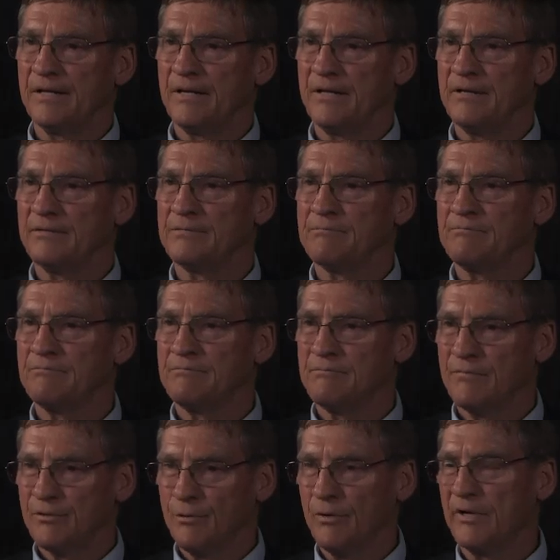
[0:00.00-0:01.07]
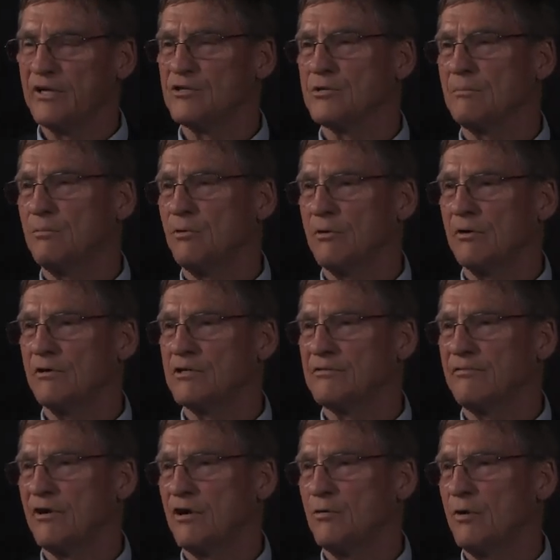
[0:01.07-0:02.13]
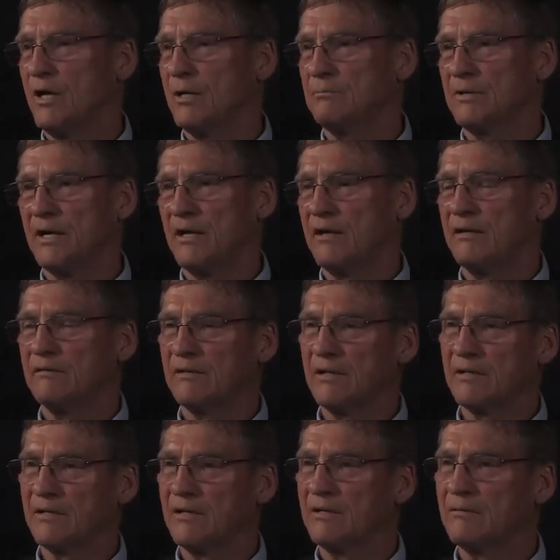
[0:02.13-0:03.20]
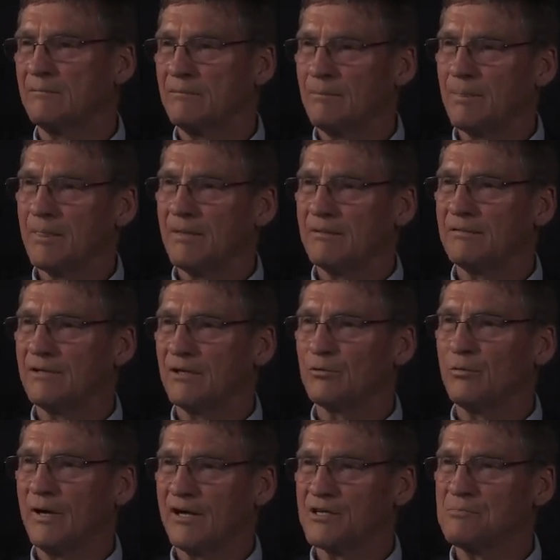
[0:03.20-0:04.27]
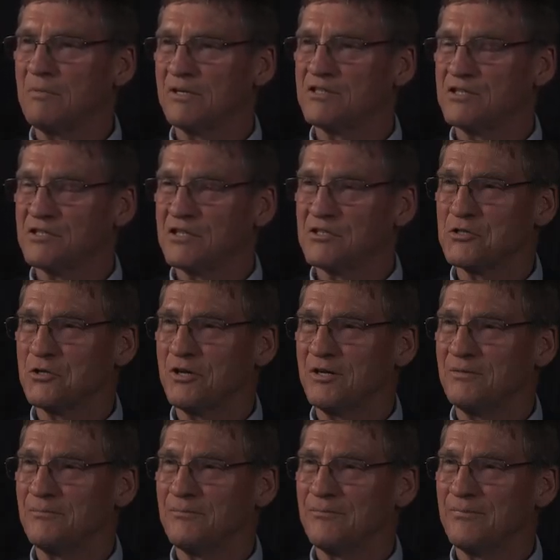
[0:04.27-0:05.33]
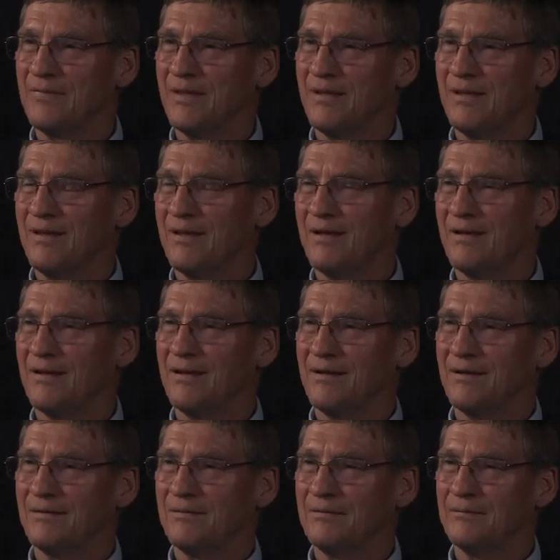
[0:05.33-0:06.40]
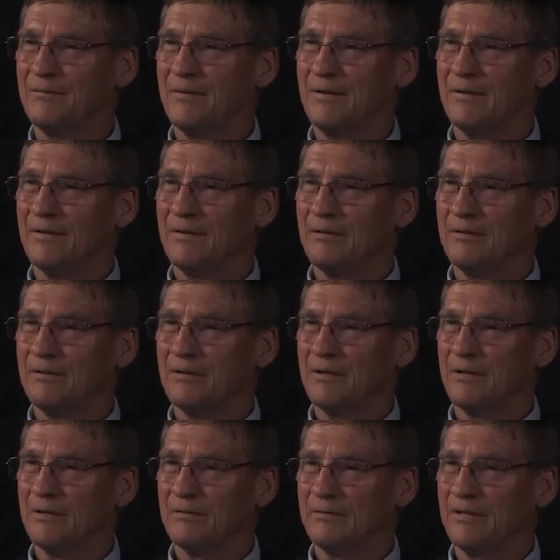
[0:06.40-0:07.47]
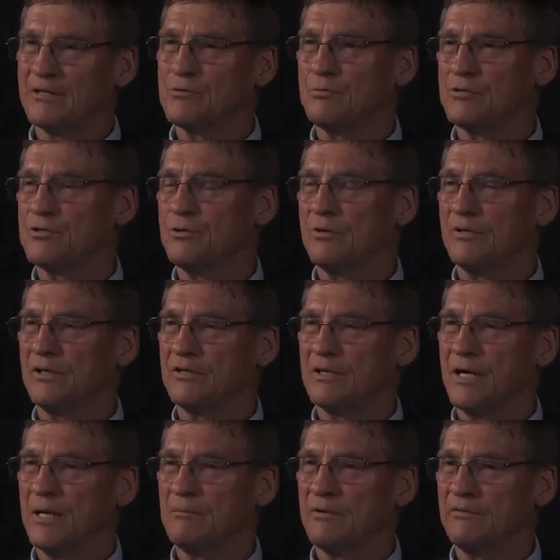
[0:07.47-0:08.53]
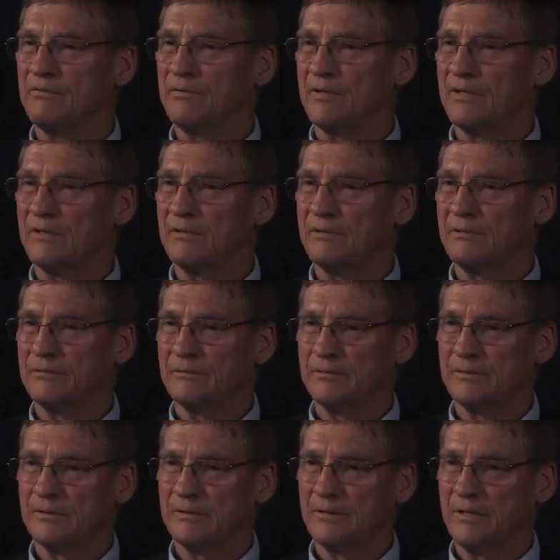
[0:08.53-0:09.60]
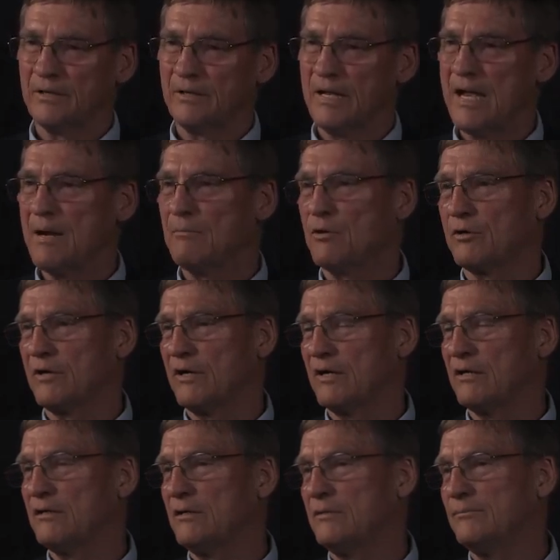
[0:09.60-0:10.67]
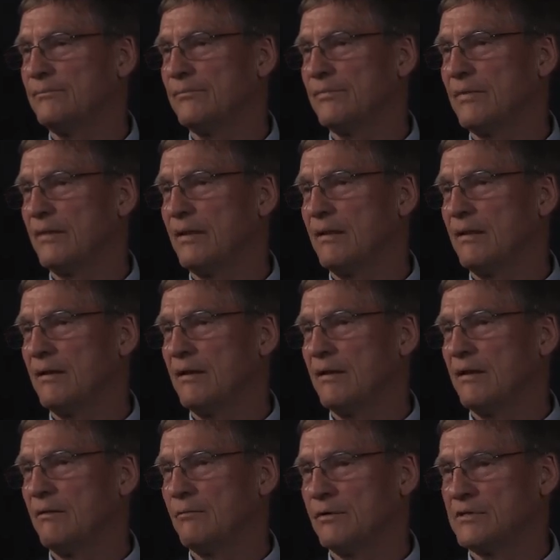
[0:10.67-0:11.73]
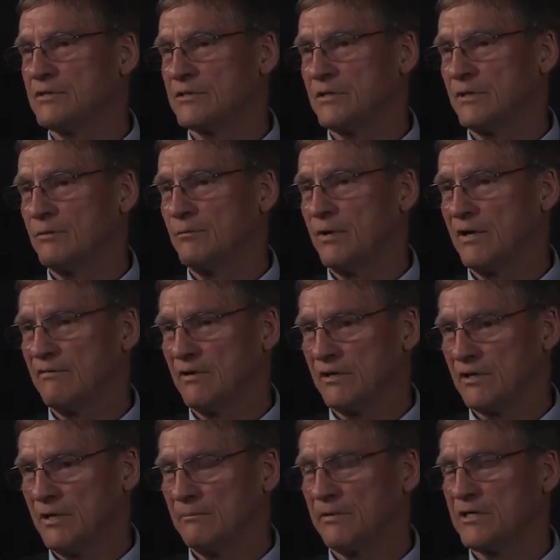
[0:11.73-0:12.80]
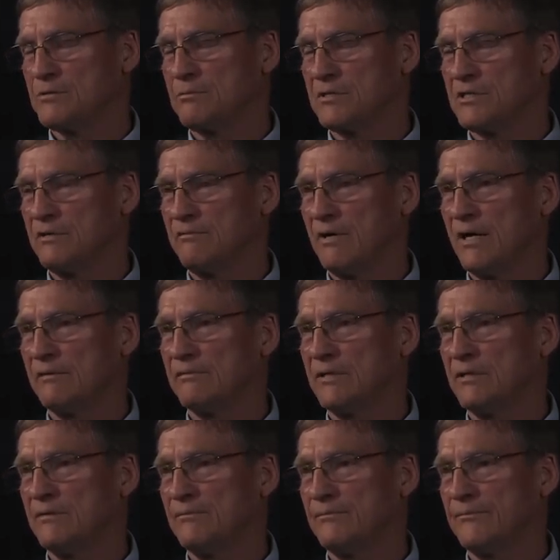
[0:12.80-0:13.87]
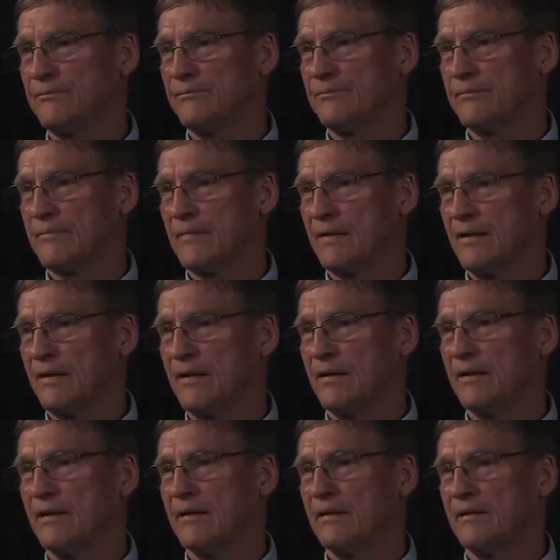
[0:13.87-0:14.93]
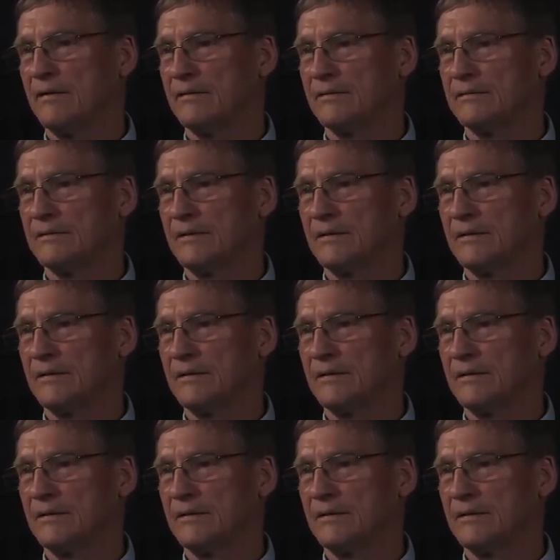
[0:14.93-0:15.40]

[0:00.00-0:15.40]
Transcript: he thought he supported us very well, but I didn't think he did quite as much as he should. Uh, uh, this was during the time of uh, uh, Hamburger Hill, which uh, one of our companies was involved in. Uh,